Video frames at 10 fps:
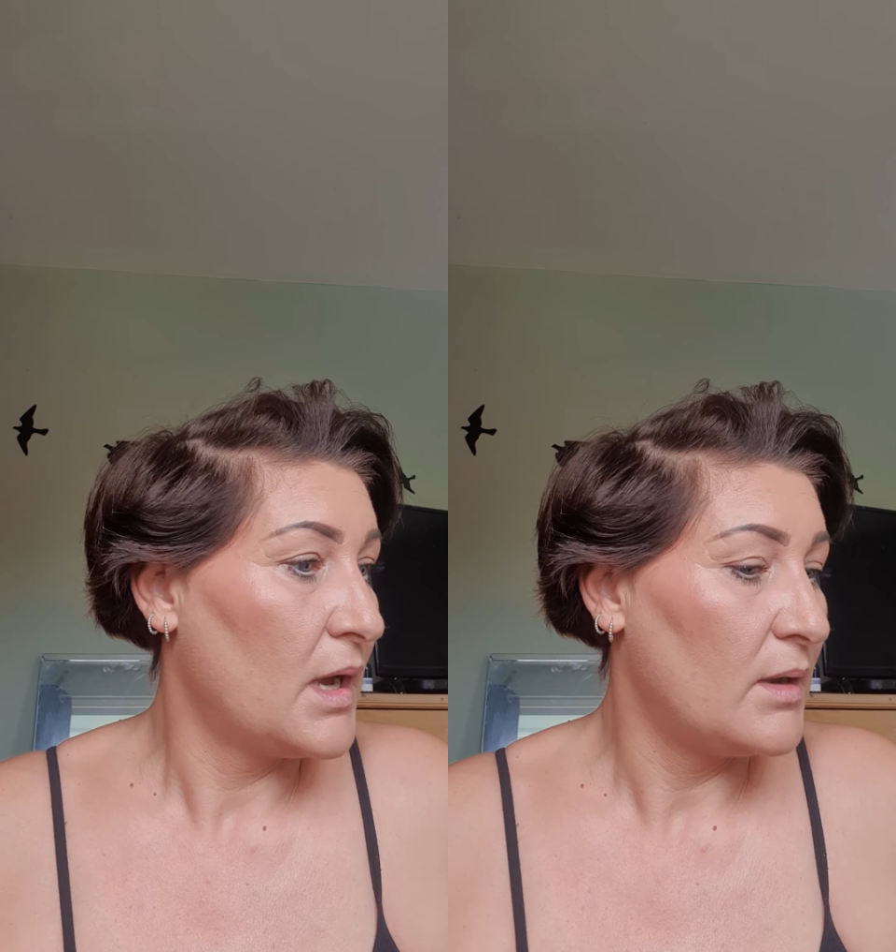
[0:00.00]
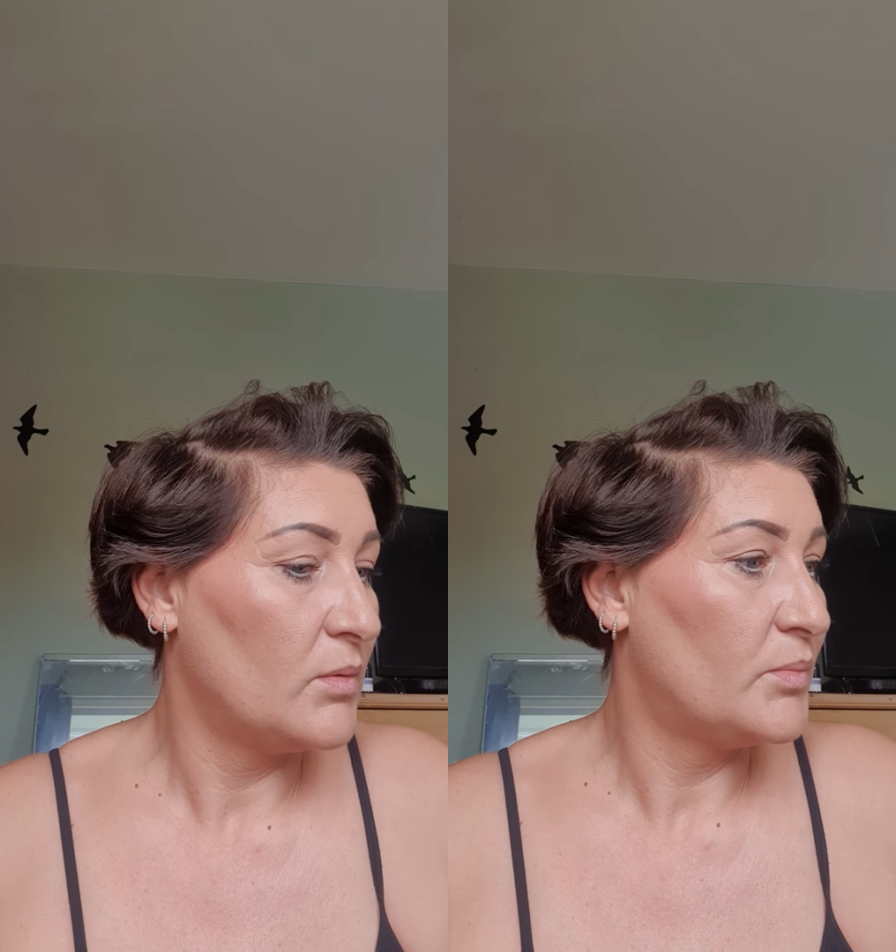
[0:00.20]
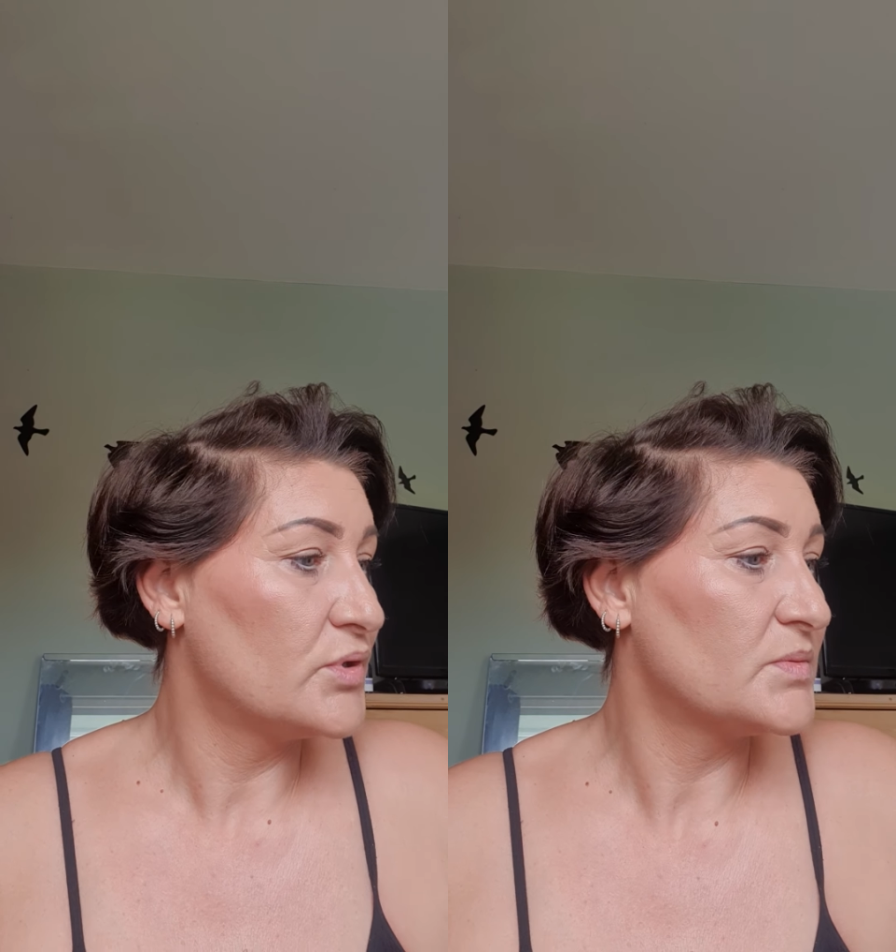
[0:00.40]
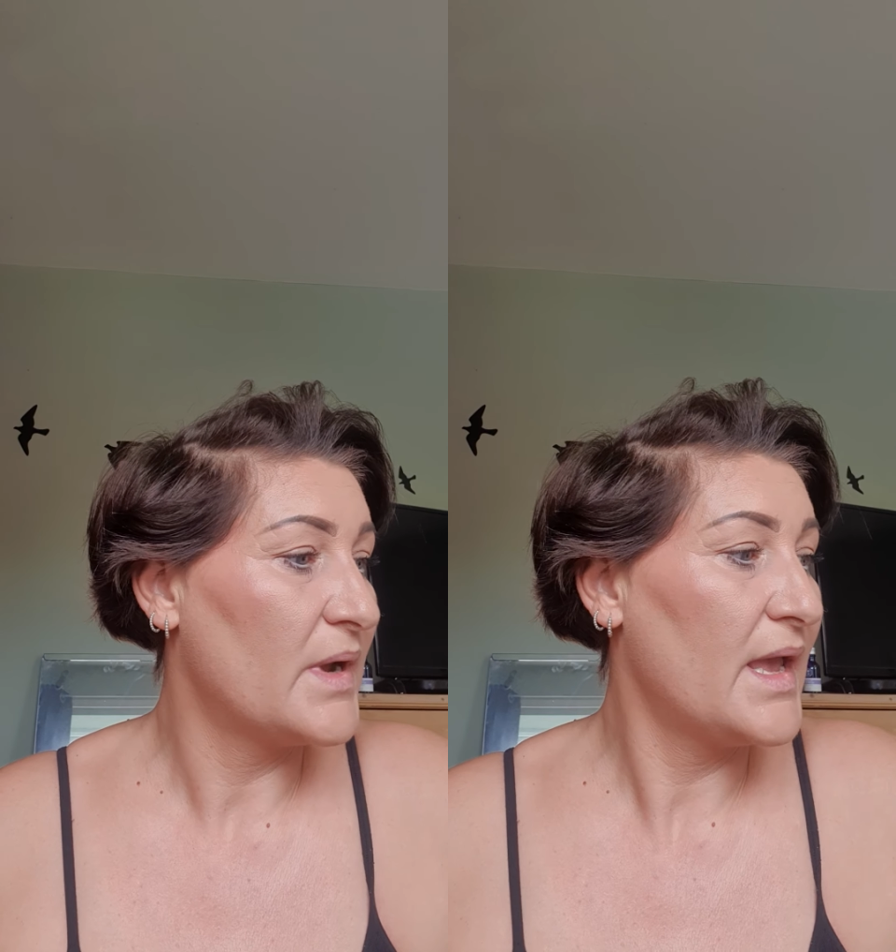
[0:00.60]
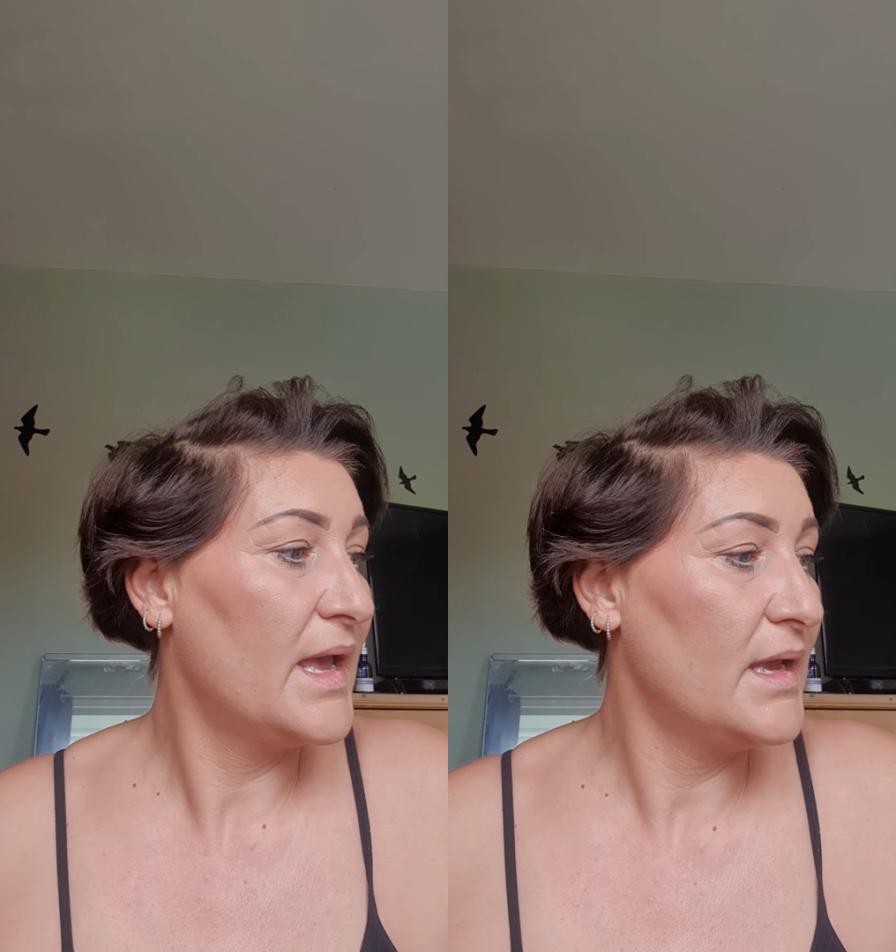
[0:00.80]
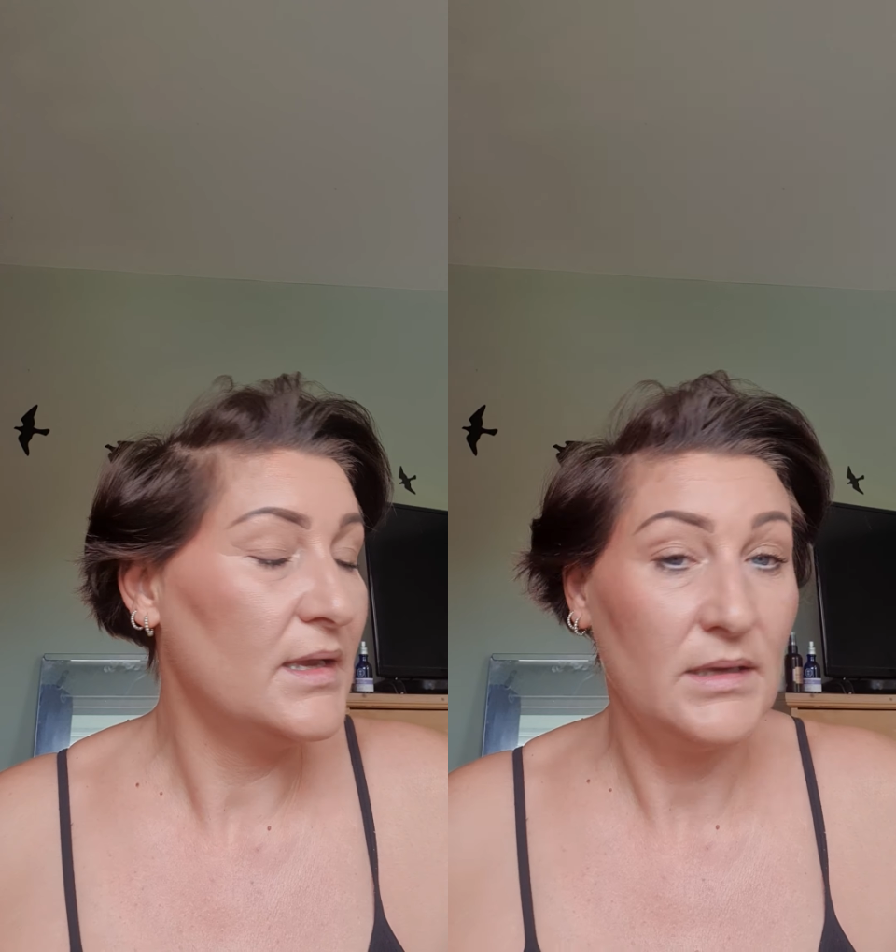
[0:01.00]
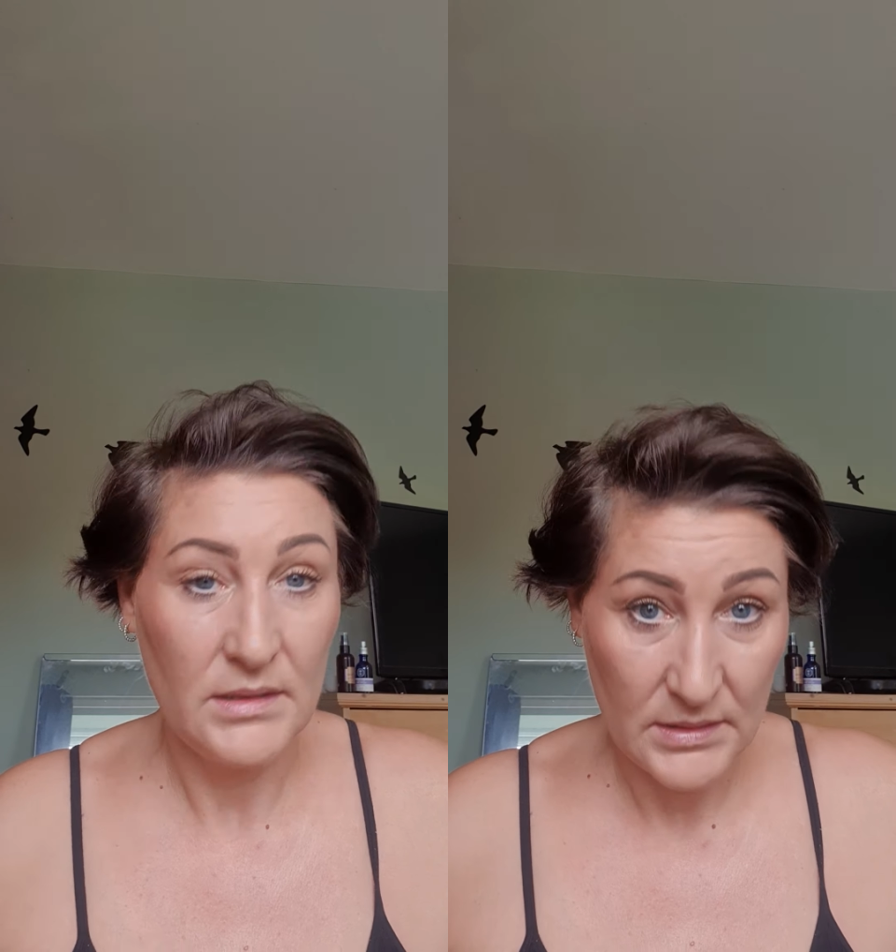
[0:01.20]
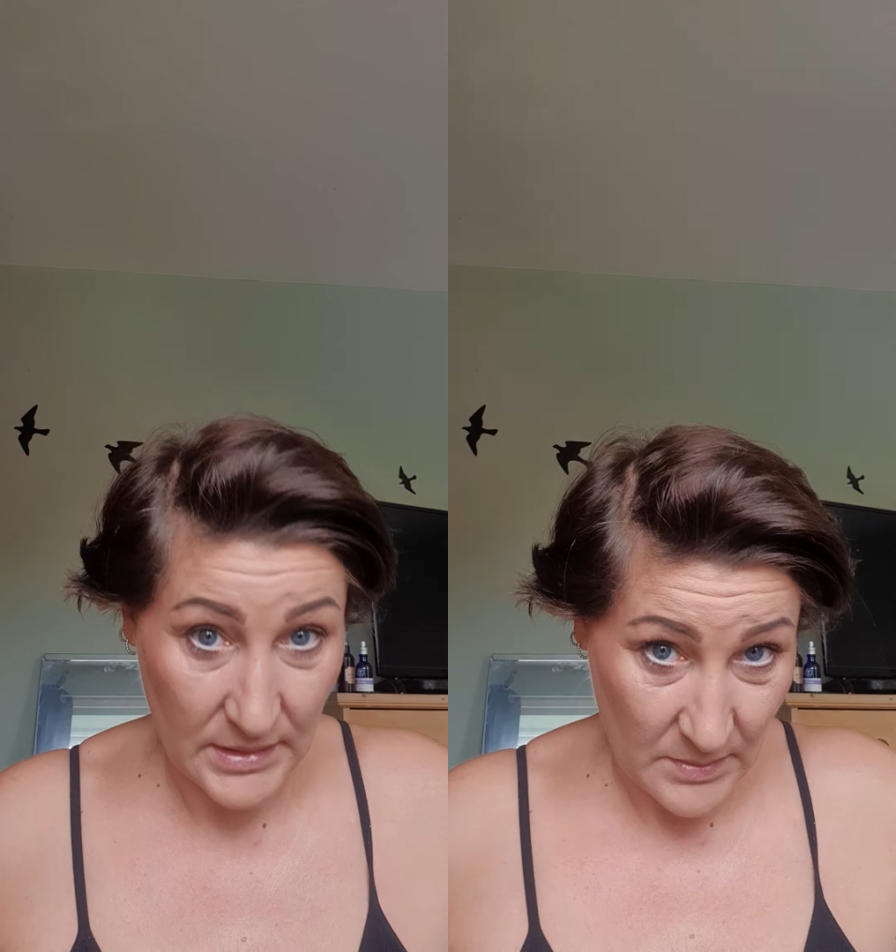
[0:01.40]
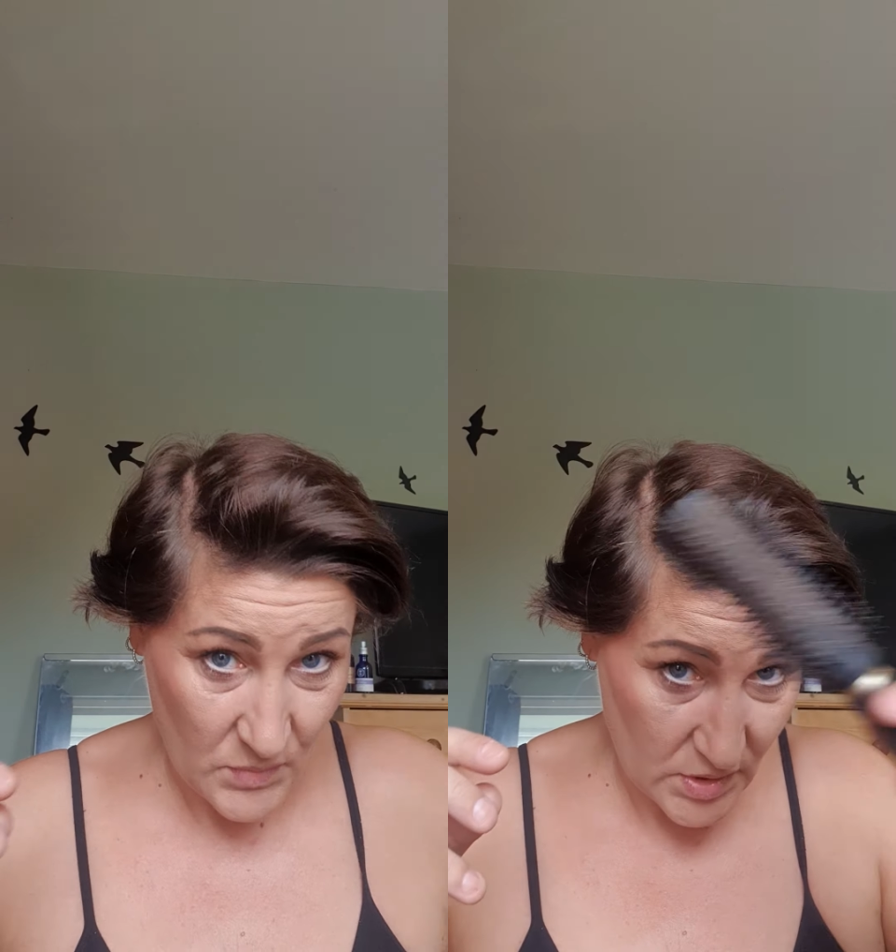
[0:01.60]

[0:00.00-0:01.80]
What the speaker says: I will brush my hair, get